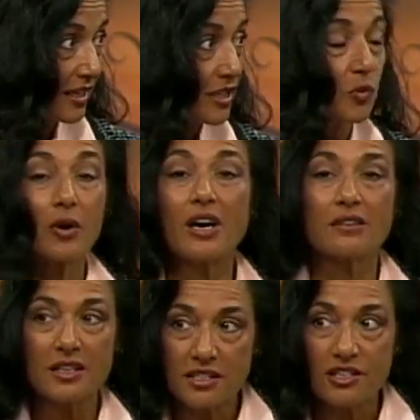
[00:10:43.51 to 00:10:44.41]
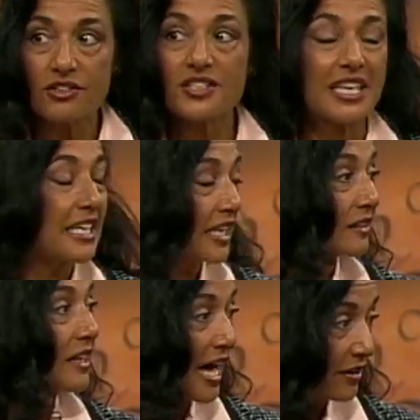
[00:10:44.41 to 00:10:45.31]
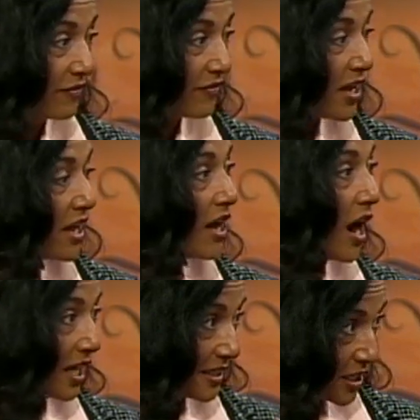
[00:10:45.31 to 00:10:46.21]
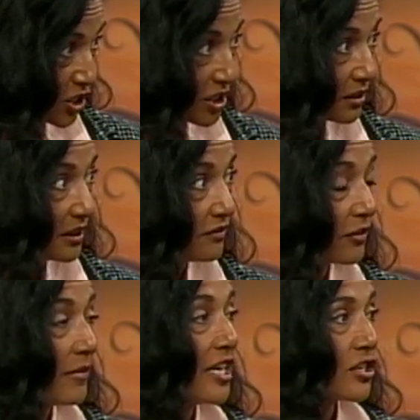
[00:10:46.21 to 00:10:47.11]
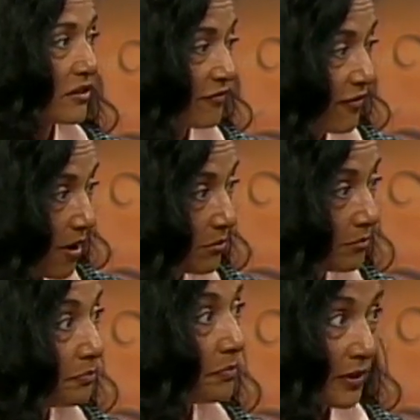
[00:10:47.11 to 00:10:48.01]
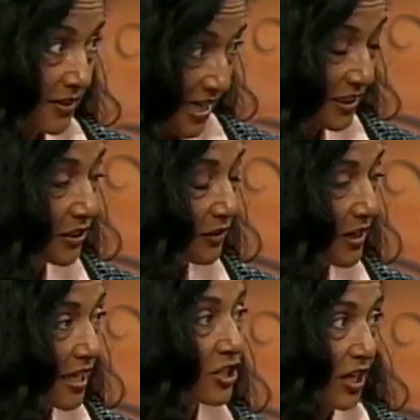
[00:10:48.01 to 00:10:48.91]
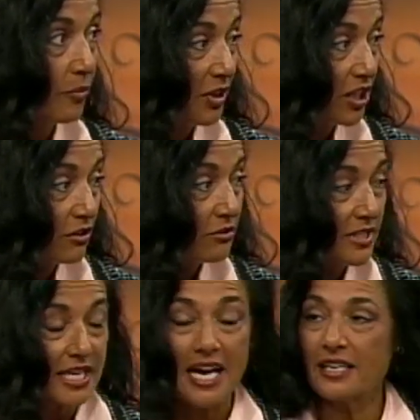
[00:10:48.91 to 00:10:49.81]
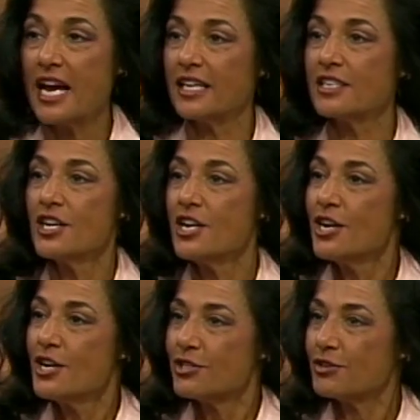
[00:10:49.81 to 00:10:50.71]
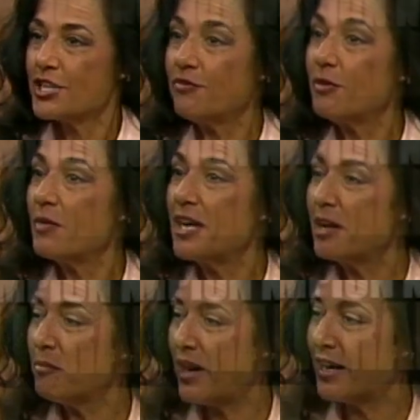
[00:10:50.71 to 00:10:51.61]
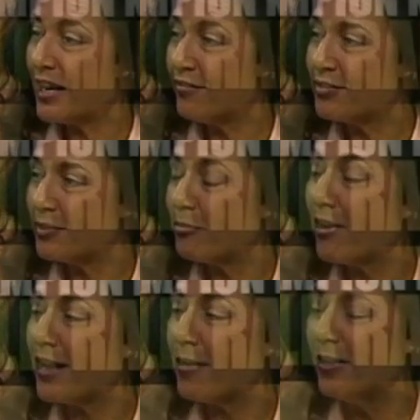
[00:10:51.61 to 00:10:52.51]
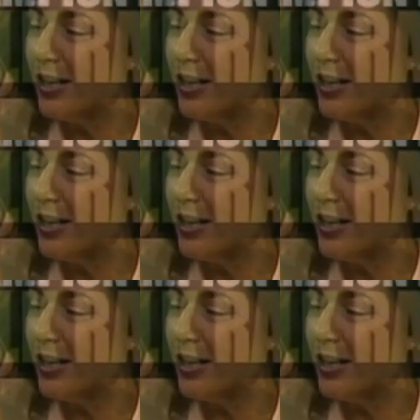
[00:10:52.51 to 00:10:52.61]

is where our listeners can get a lot of Oh, additional yeah. information from Bill Zettler at championnews.net. So, Jeff, when we come back after the break, I want